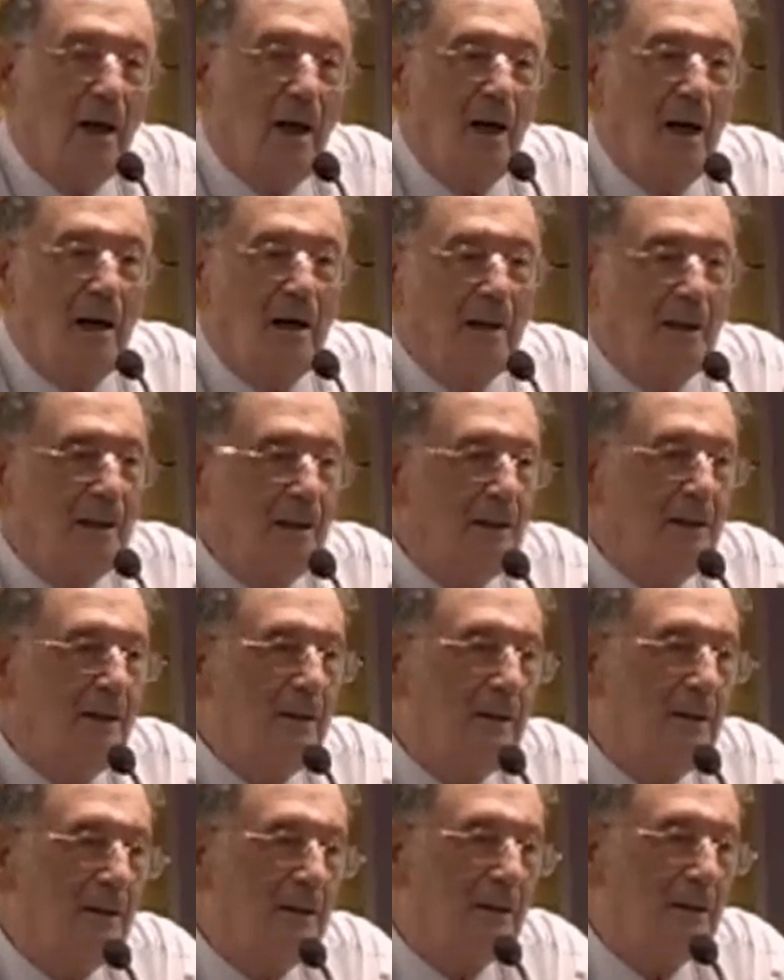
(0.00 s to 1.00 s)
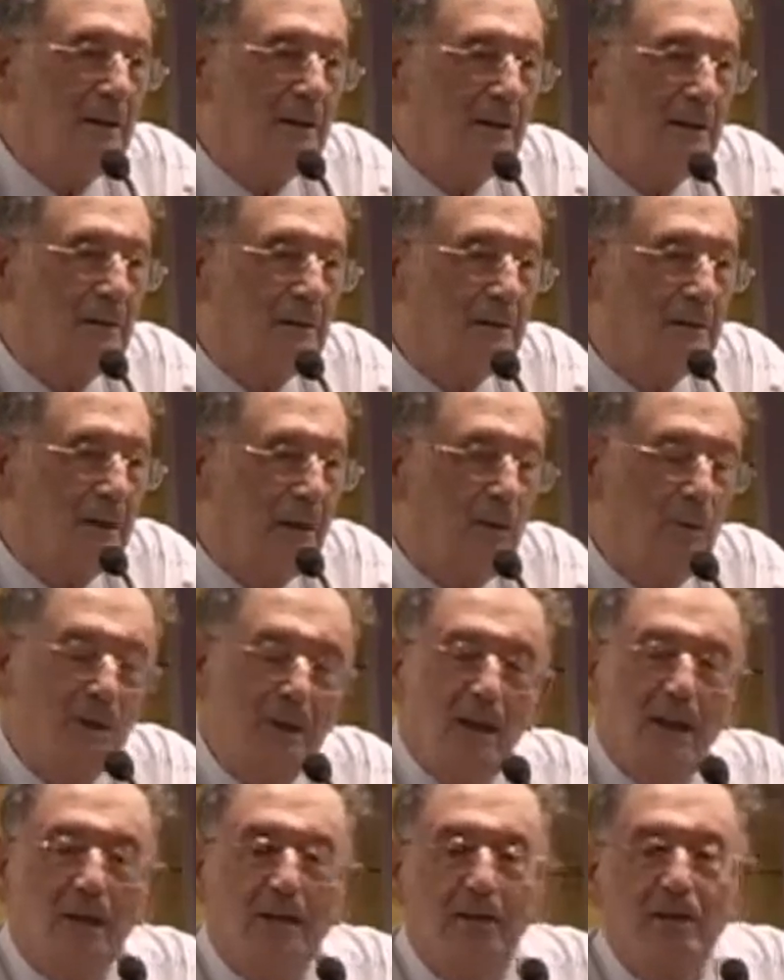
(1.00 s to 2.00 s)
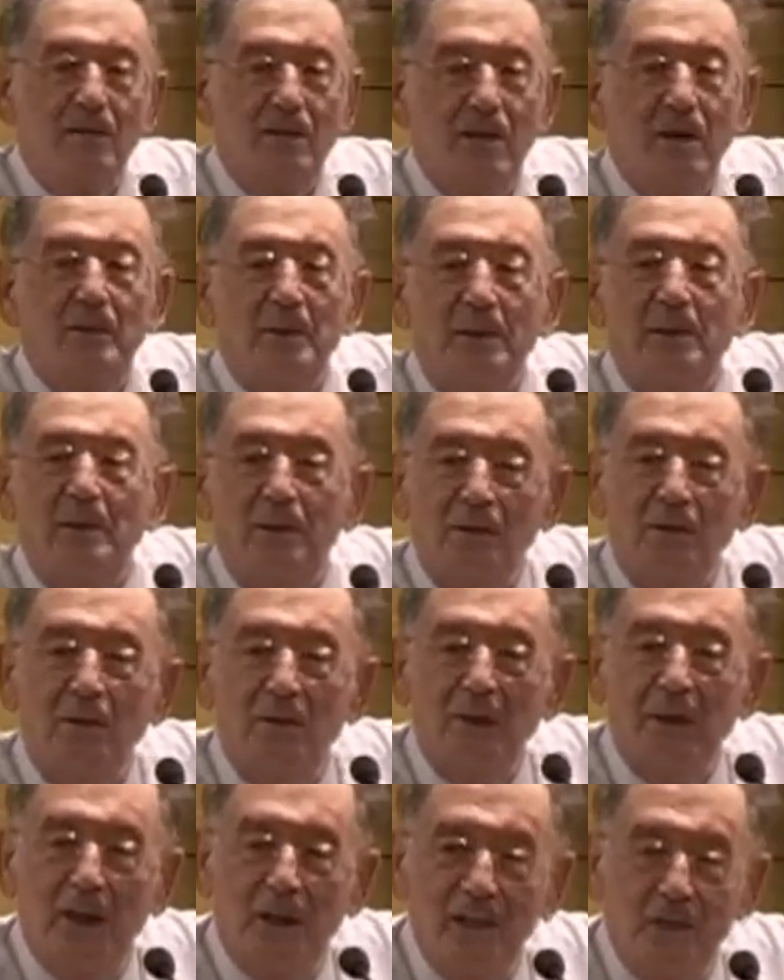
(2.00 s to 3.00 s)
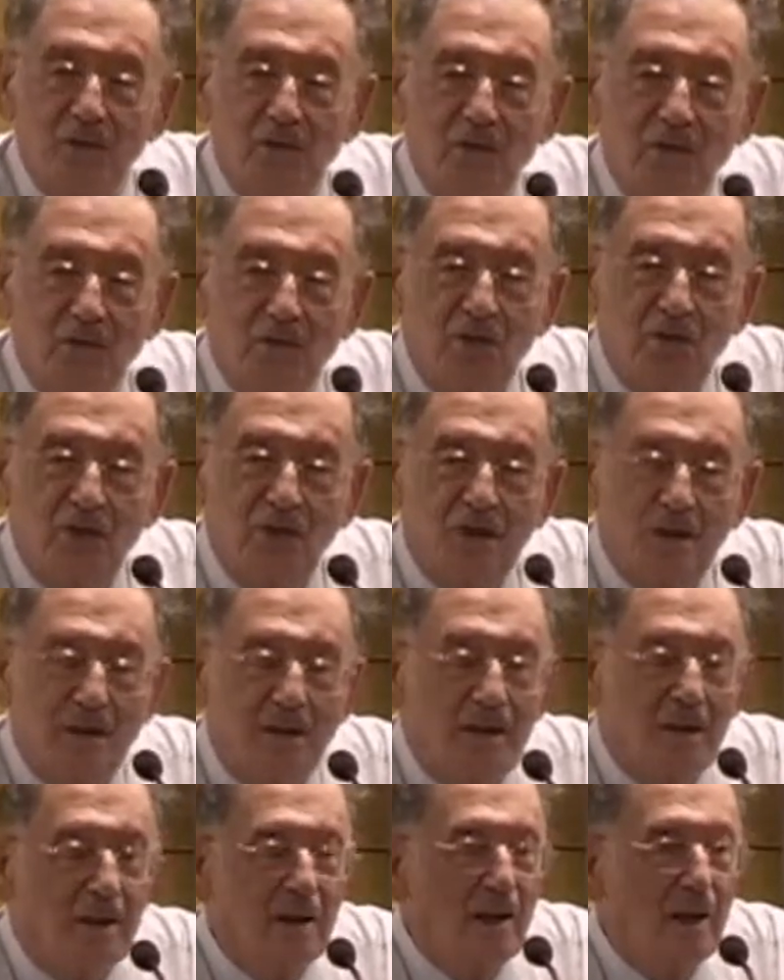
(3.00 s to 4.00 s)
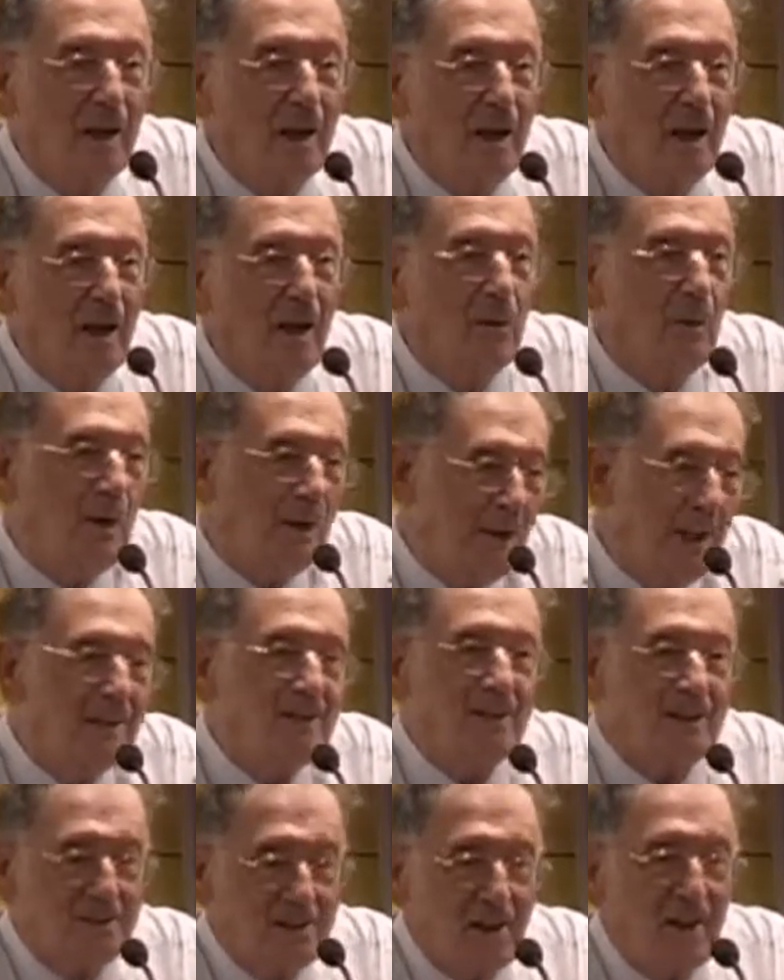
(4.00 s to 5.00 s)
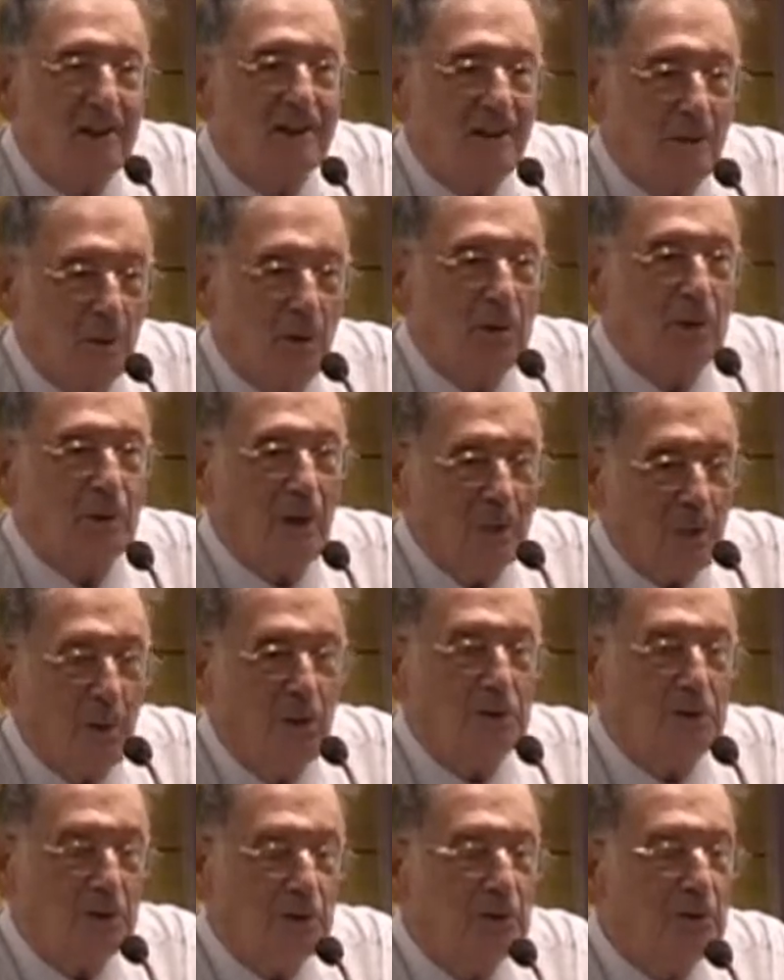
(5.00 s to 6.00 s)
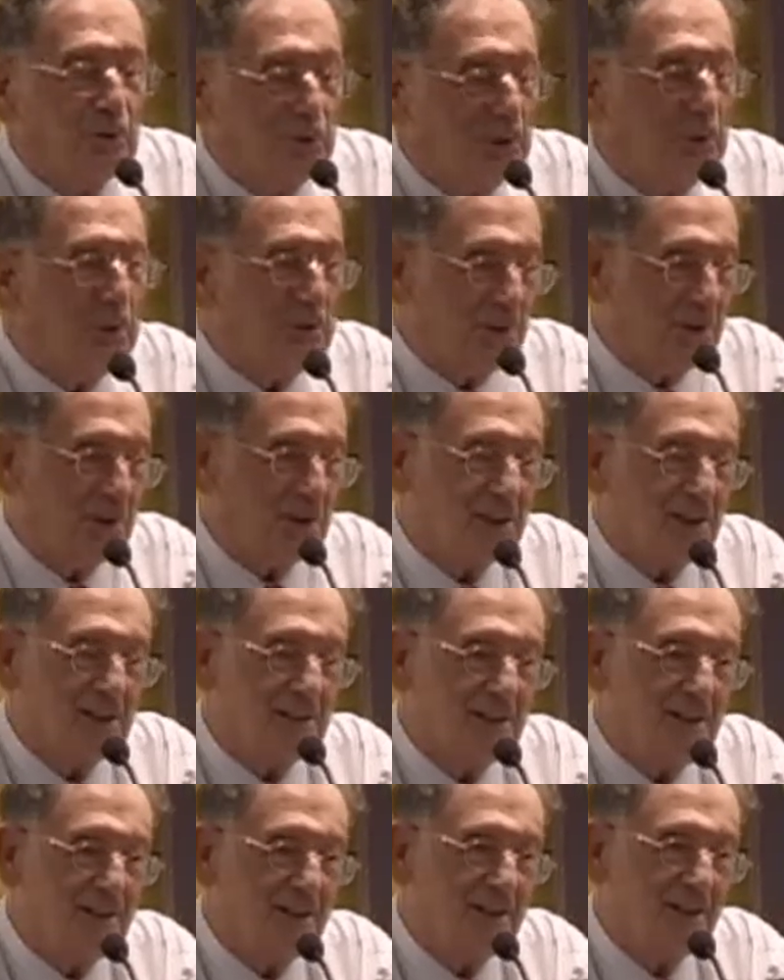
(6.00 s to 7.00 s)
I uh, deal with anti Semitism, yes. Well, that's exactly what I want you to do, he said.